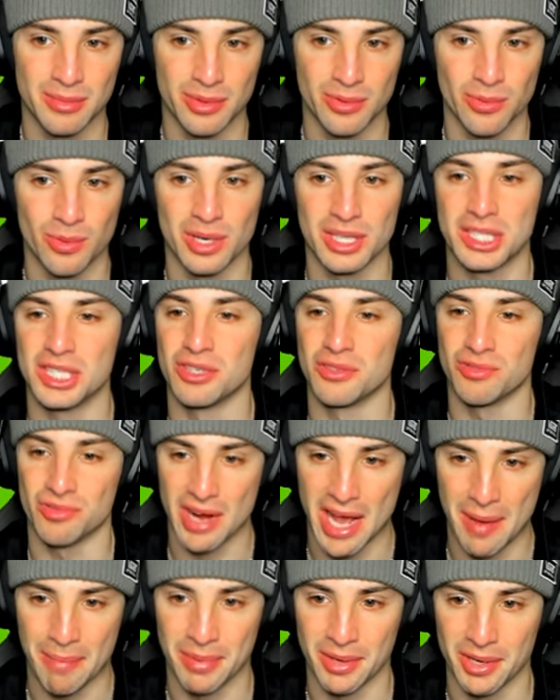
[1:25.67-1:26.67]
number one,
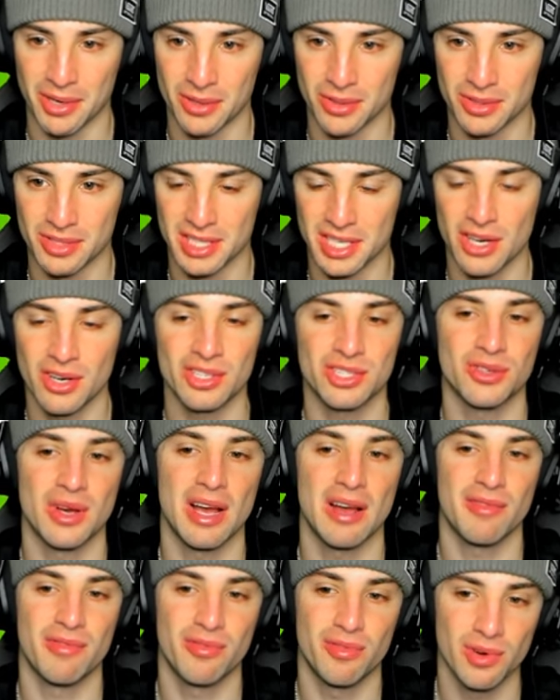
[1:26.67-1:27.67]
Terapagos. They also
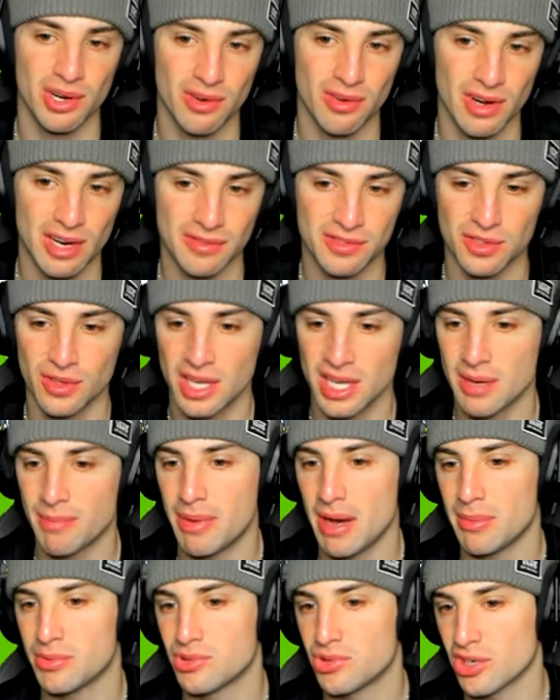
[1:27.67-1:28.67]
have Farigiraf, so they can
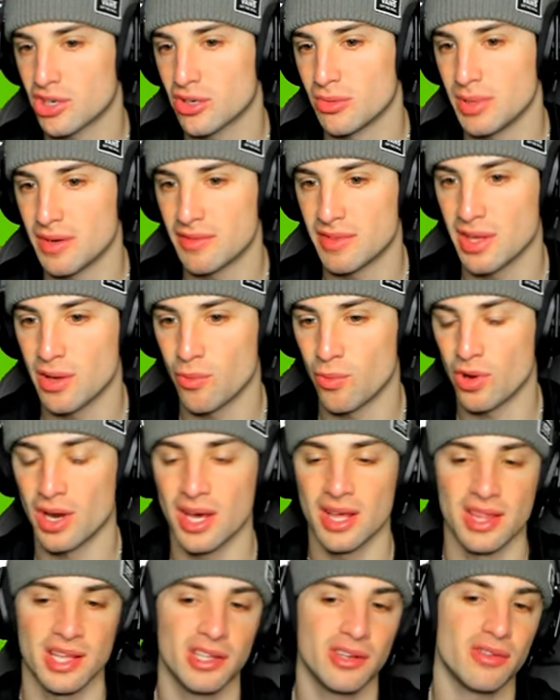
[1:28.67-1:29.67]
pop Trick Room if they
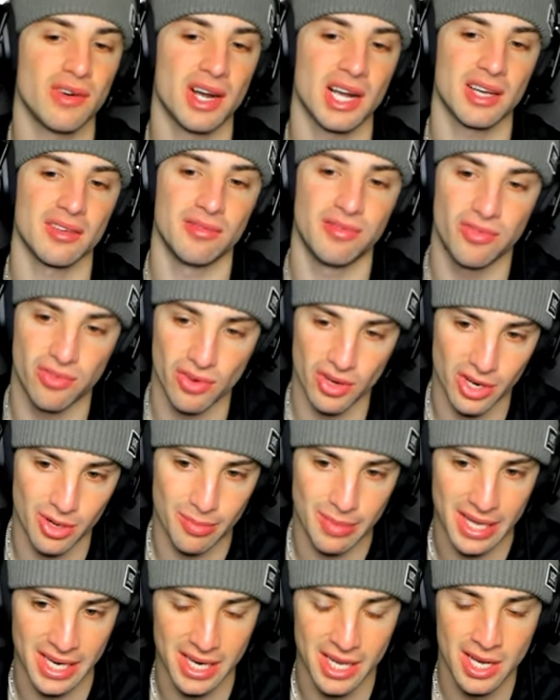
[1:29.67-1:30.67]
want, and then they're rocking
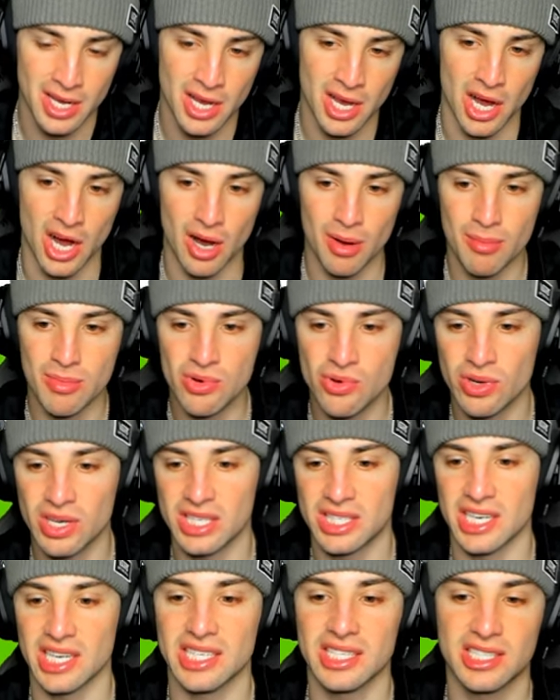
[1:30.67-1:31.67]
Fluttermane,
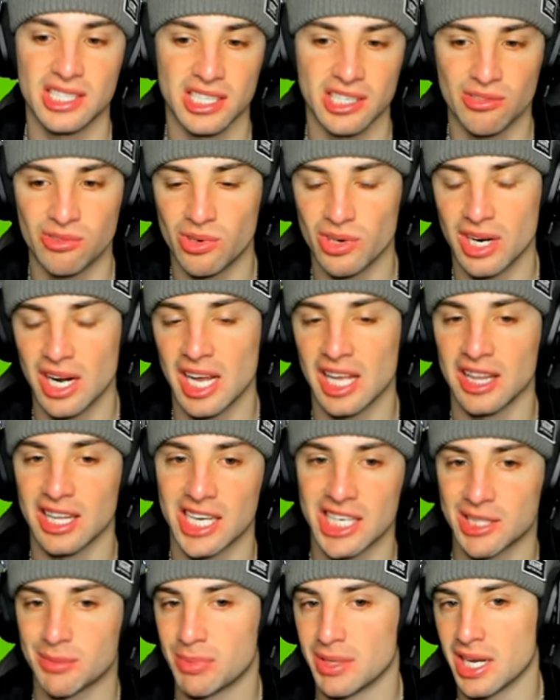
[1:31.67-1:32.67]
Amoonguss, Incineroar, and
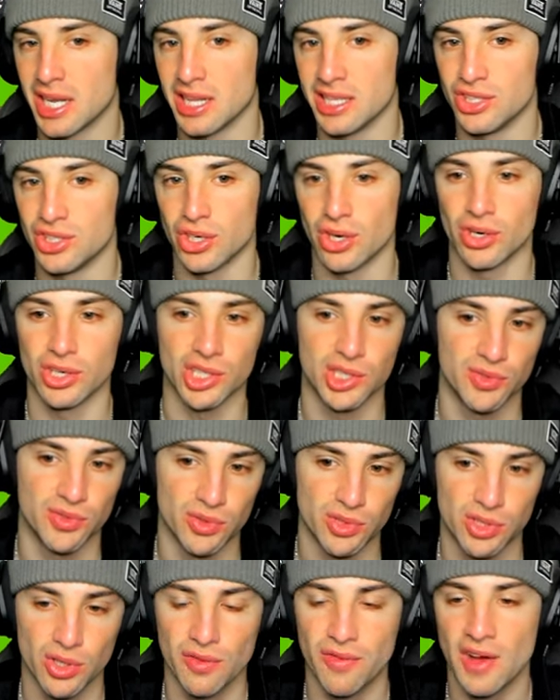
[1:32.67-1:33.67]
last but not least,
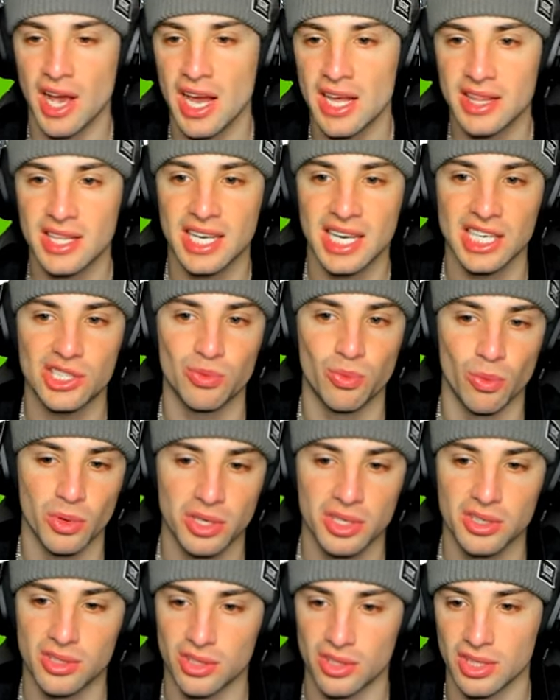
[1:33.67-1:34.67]
Urshifu. So if I had to guess
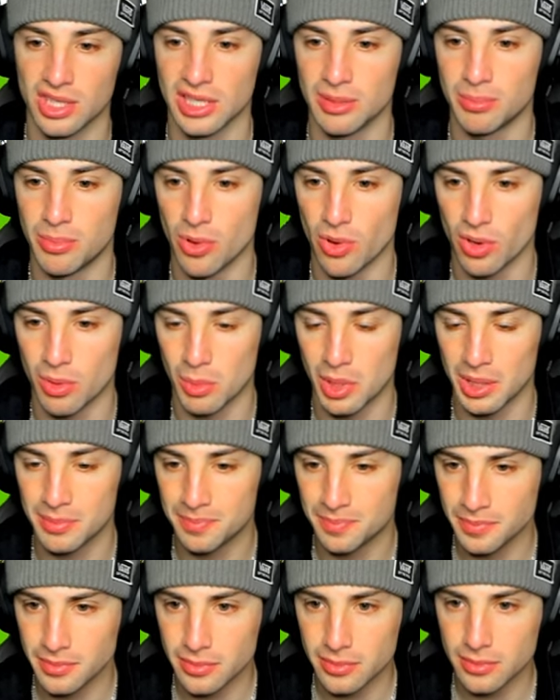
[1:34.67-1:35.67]
one of their lead Pokemon,
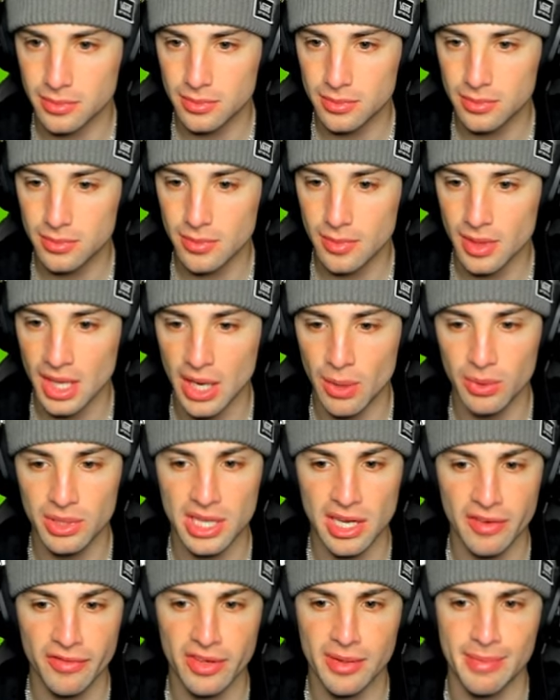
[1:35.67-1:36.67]
it would
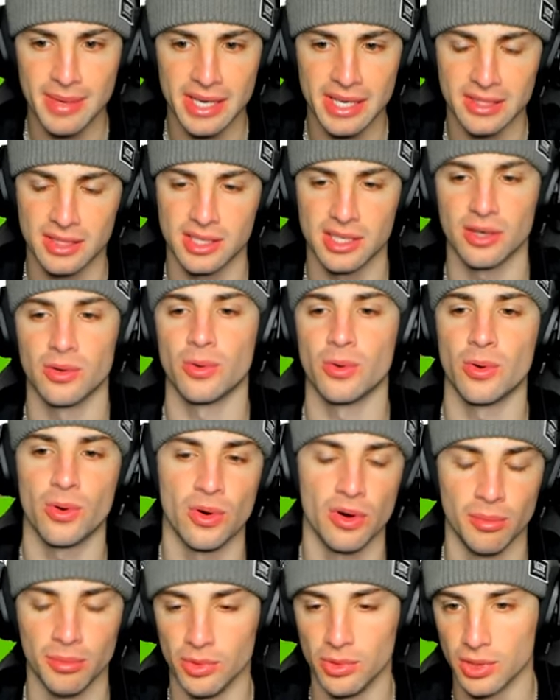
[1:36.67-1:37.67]
definitely be Incineroar
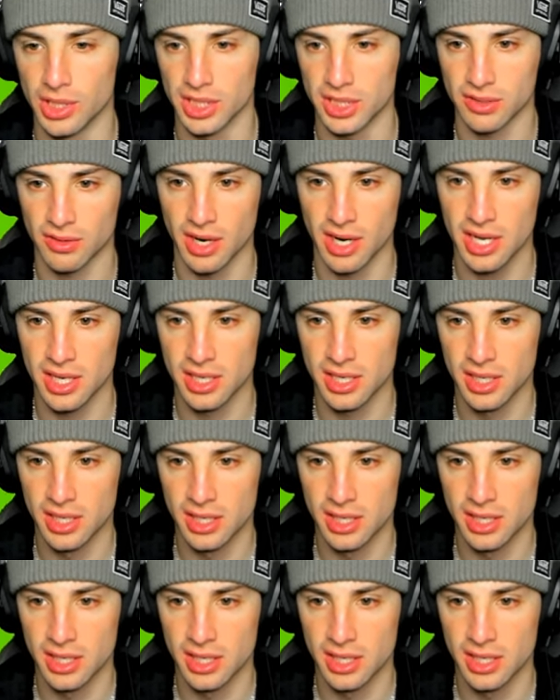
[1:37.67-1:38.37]
or Amogus, right?